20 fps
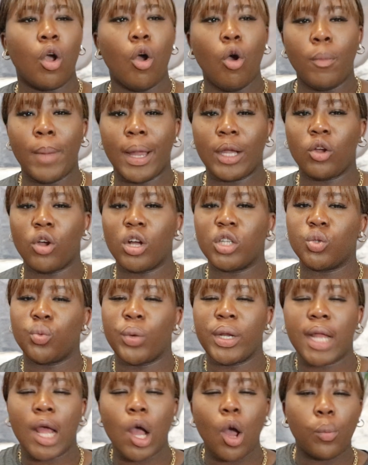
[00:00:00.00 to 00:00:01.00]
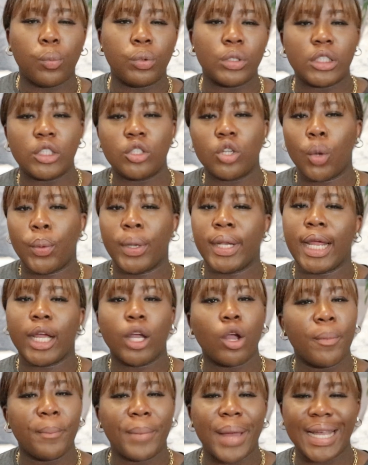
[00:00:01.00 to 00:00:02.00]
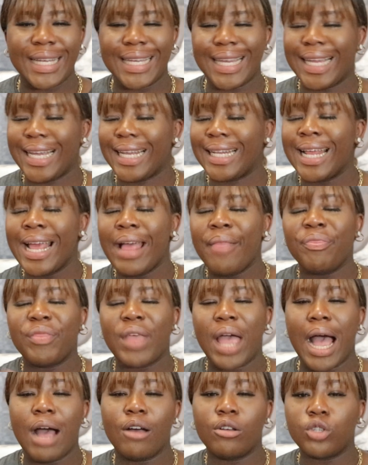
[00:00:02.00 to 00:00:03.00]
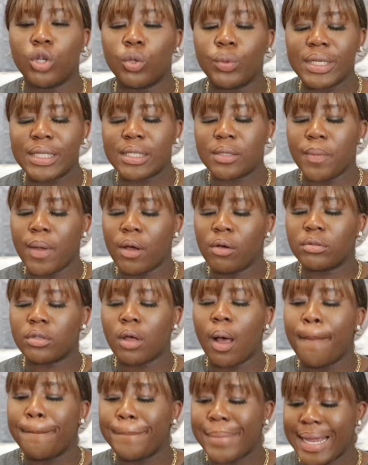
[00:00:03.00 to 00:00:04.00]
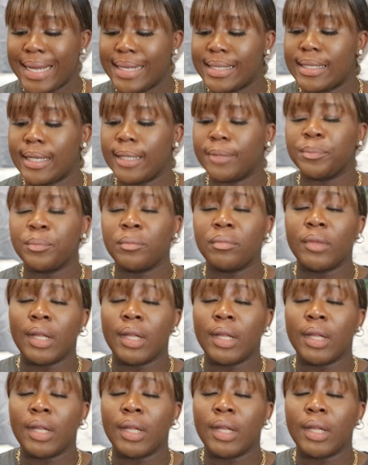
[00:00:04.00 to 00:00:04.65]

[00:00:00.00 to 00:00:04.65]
oh my god when i open the door when i come back in the house always smells amazing